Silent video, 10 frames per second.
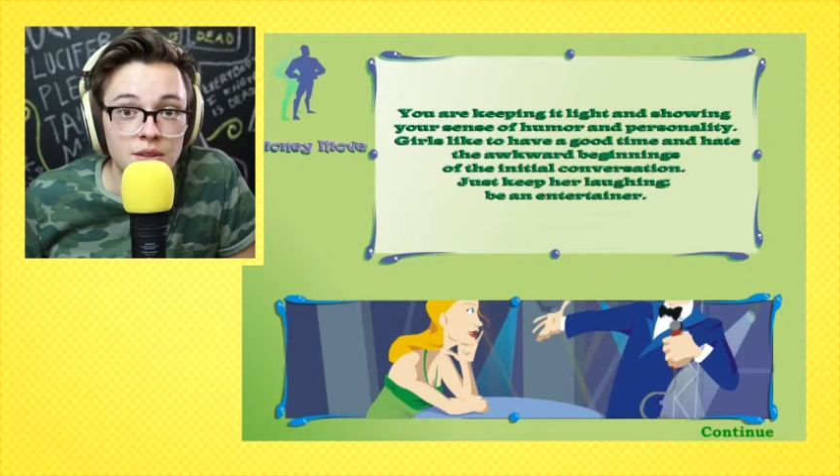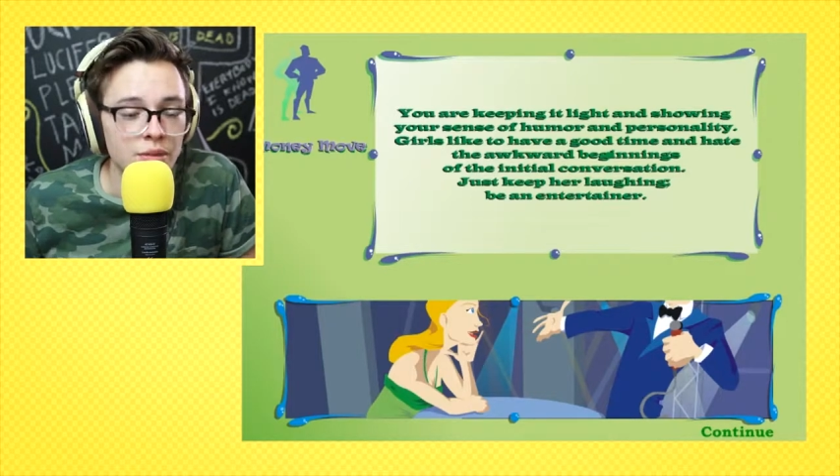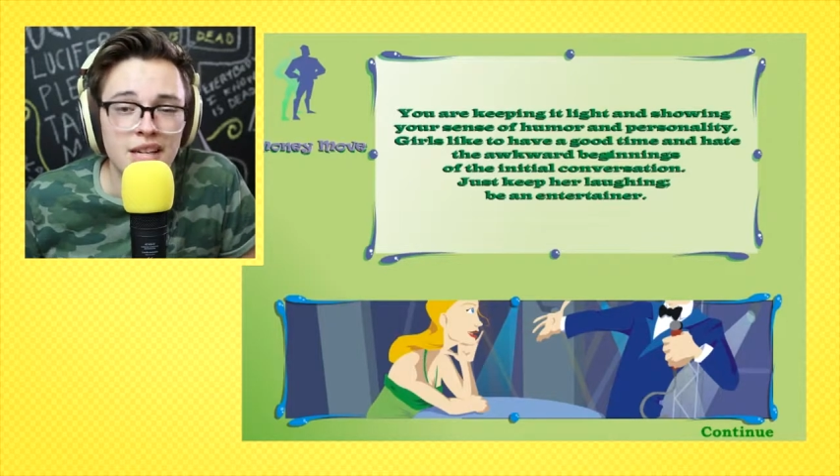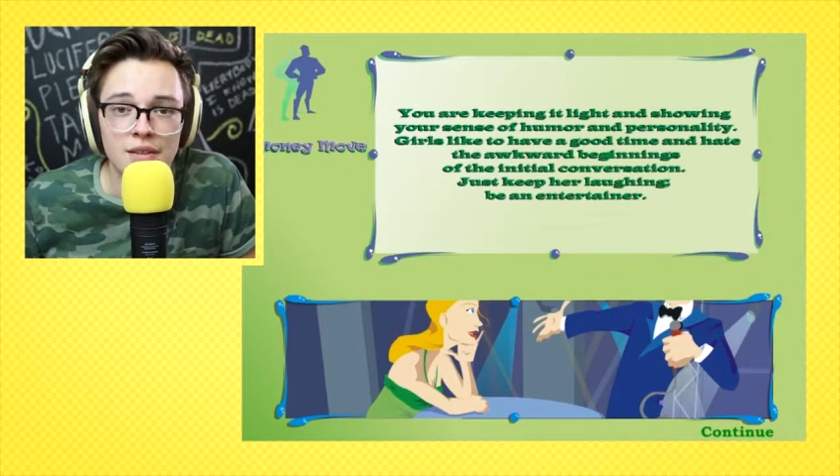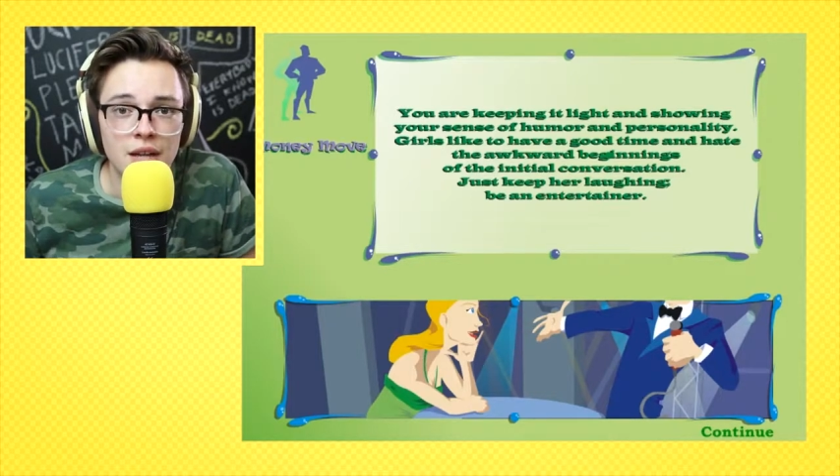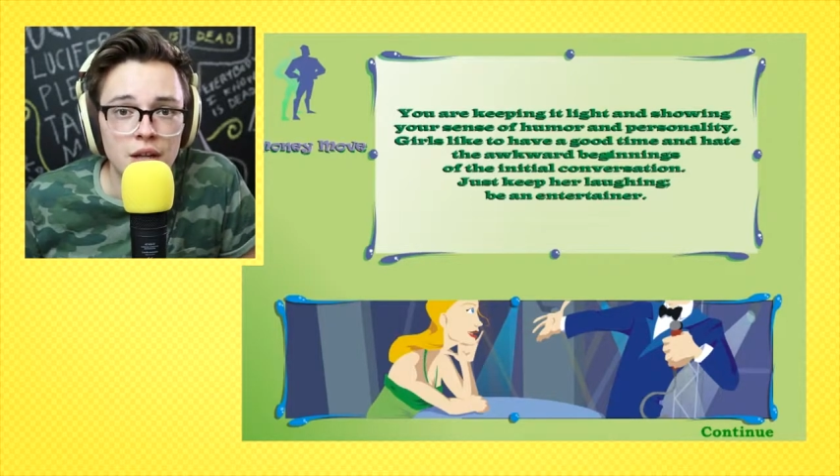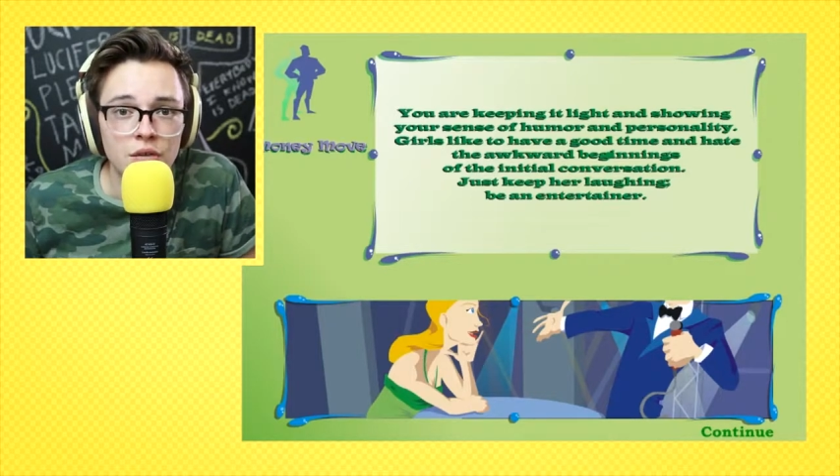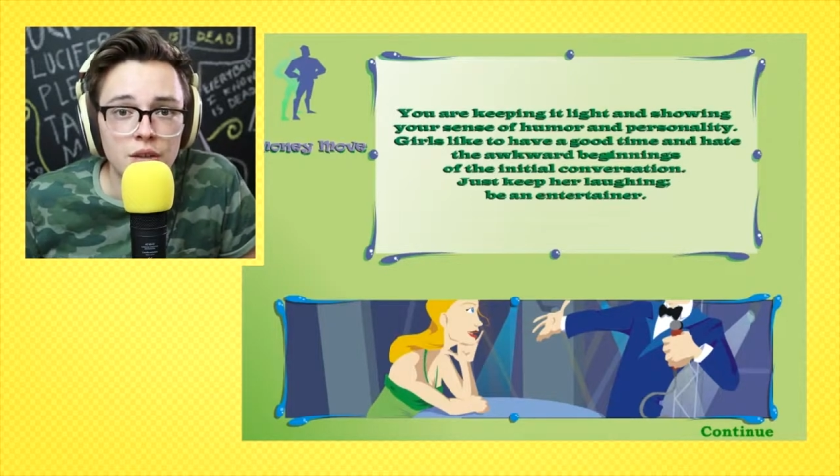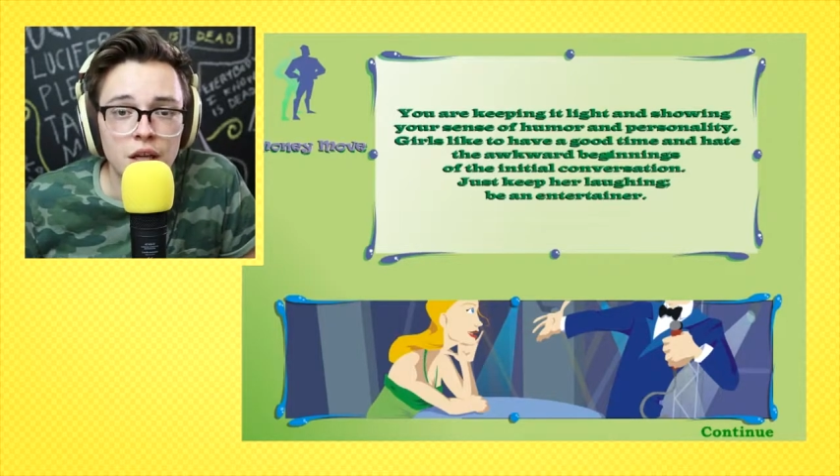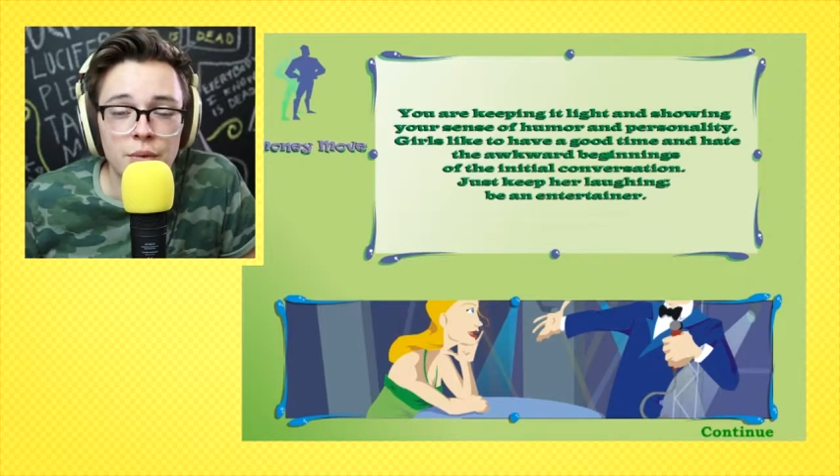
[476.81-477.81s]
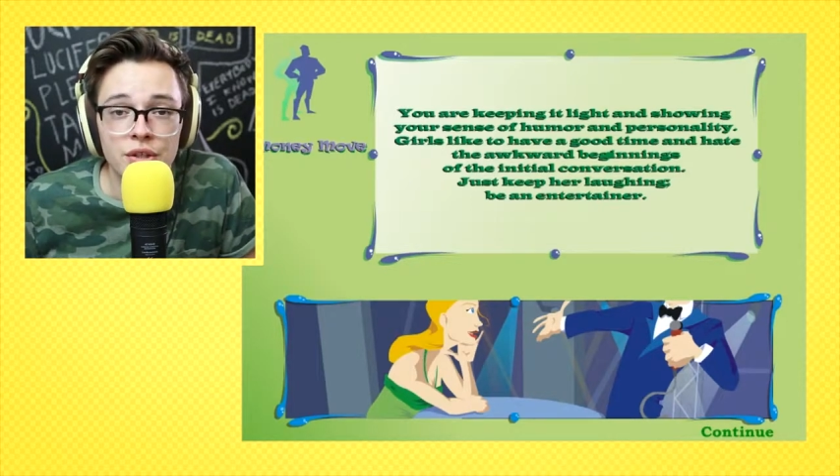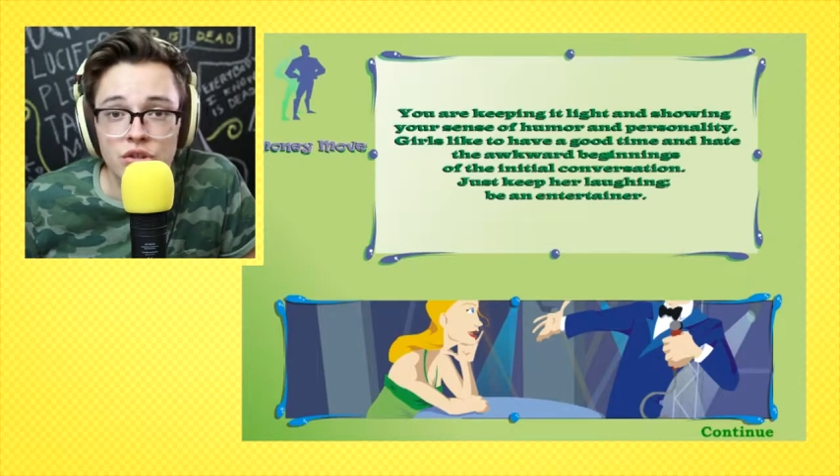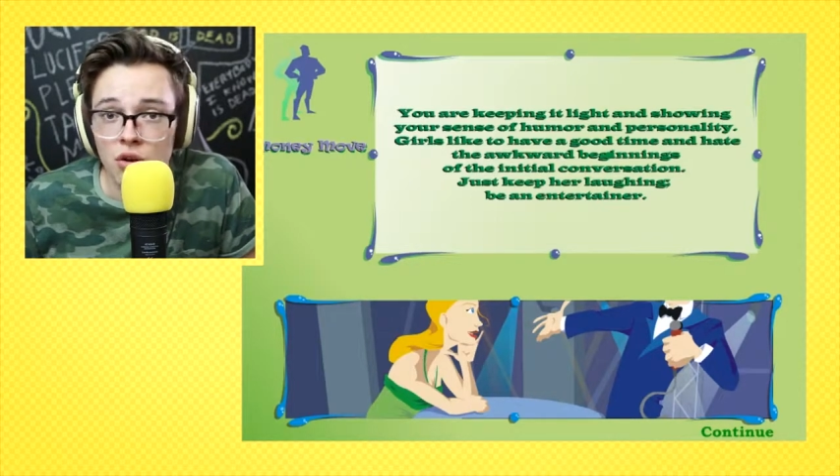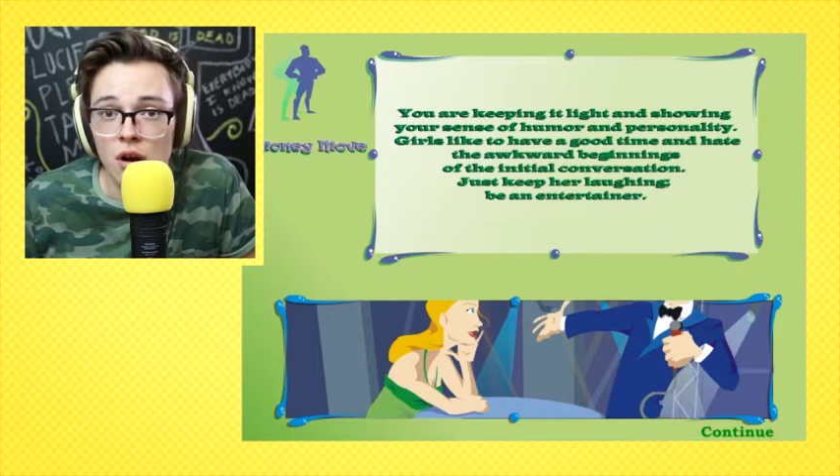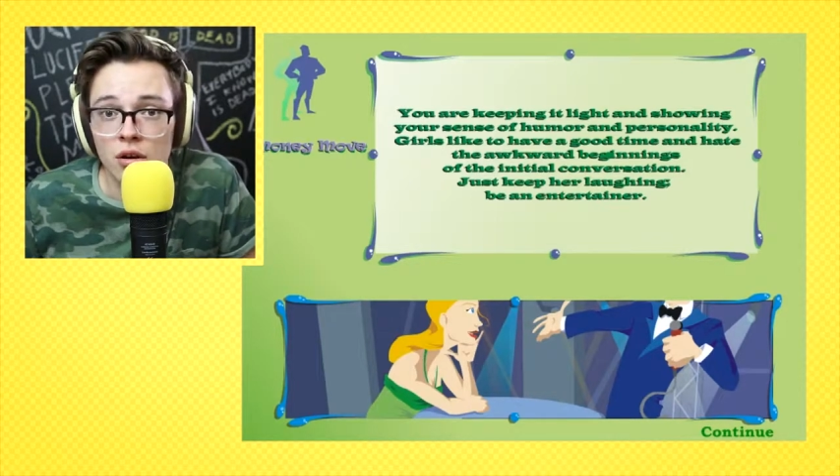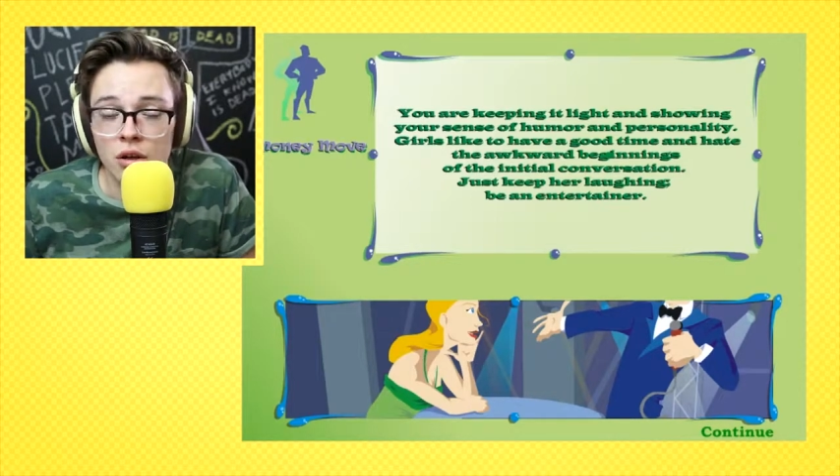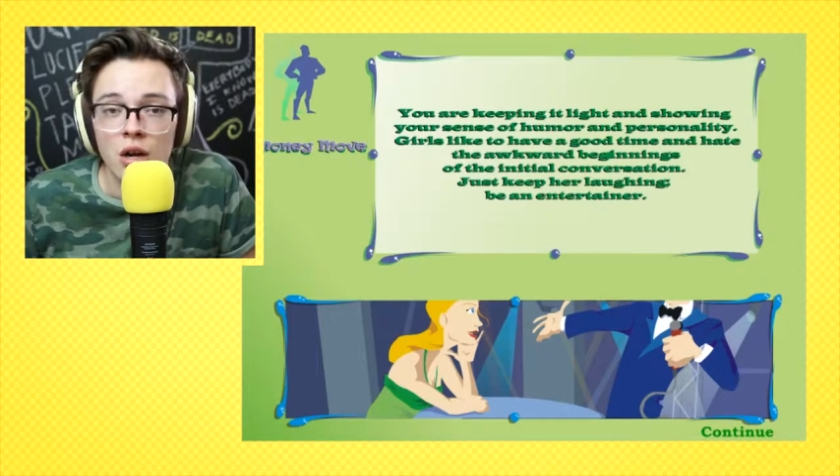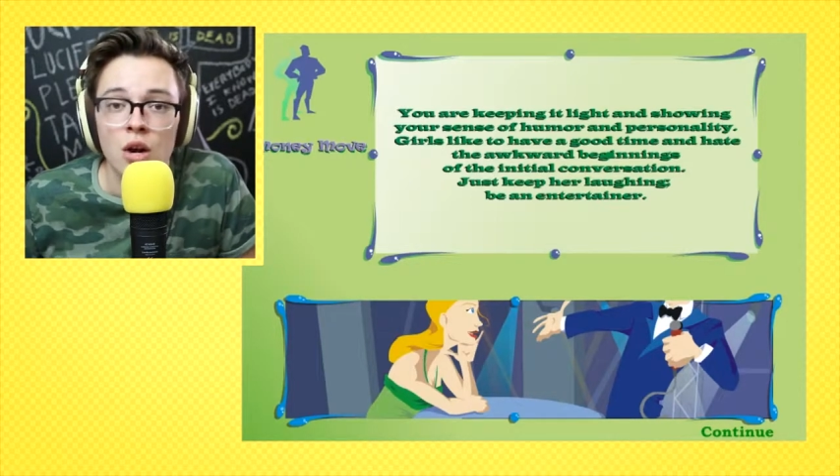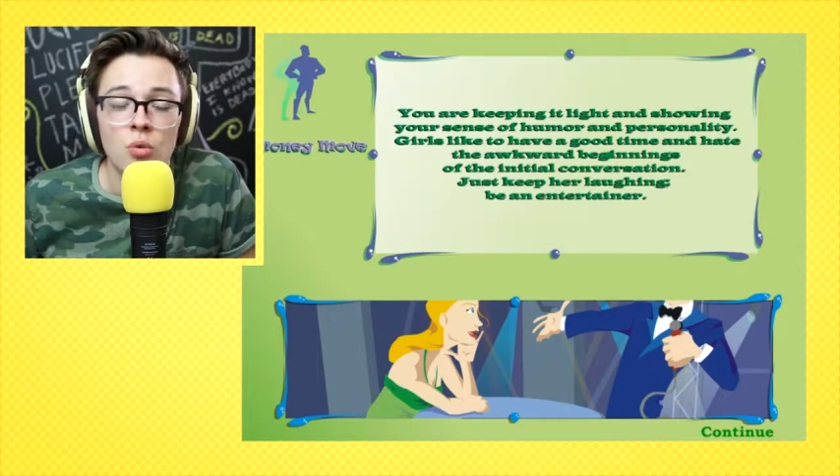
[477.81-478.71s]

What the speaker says: because not only are we stronger,